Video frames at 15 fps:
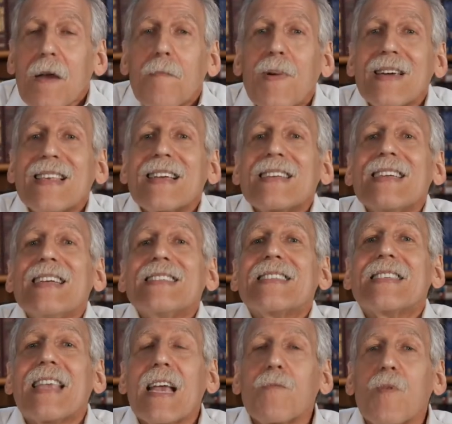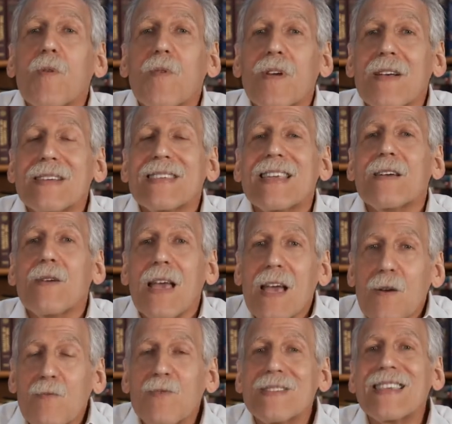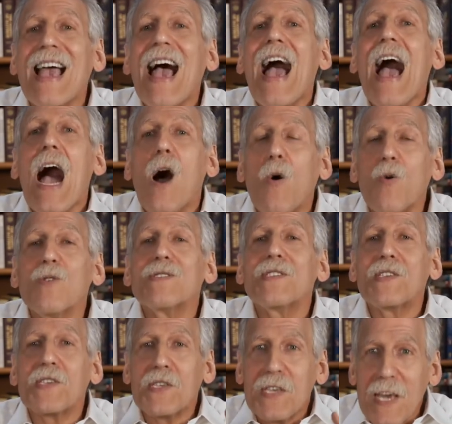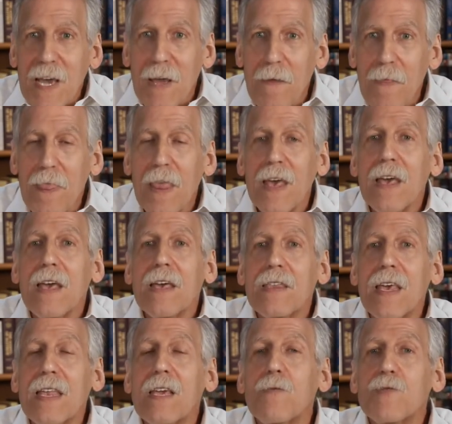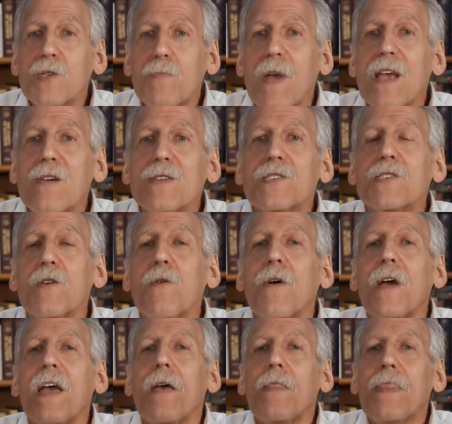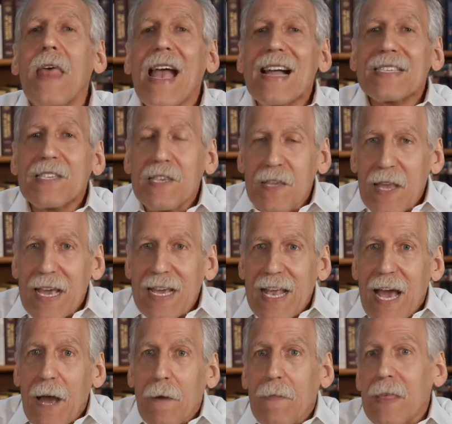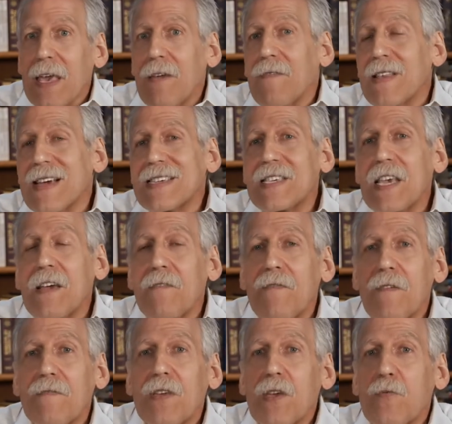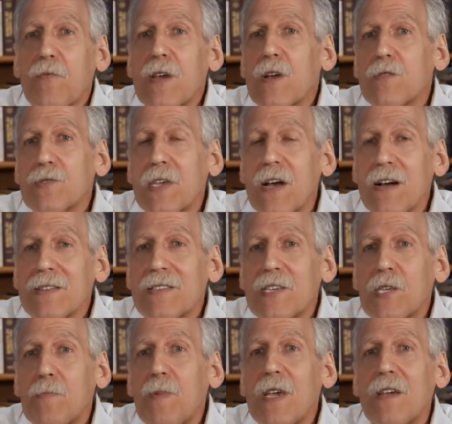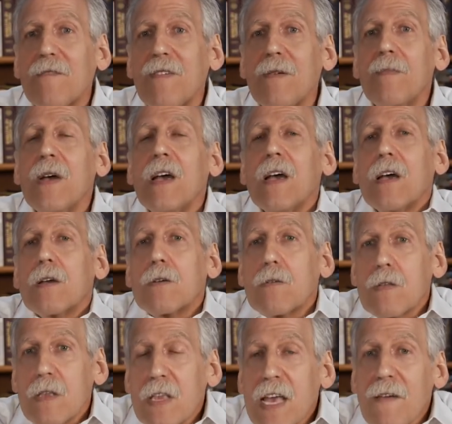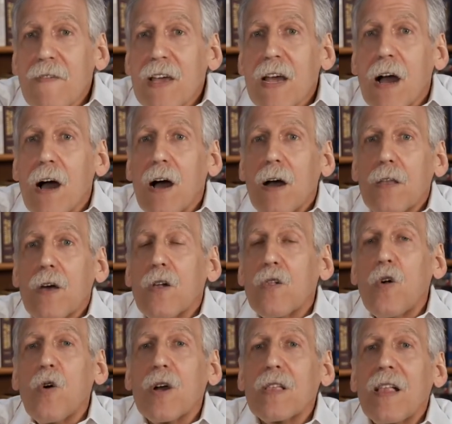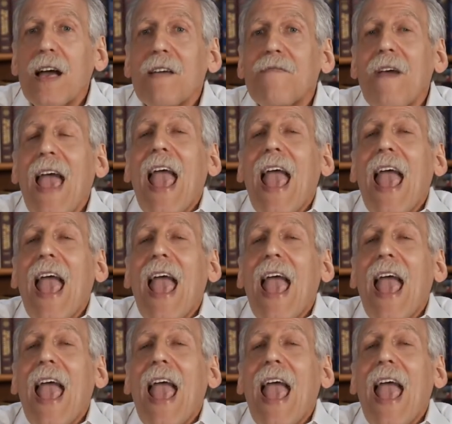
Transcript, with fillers: but instead we realized it, it was our sin that he was bearing. So that's laid out. Even Isaiah 53 goes on to speak of him living on a long life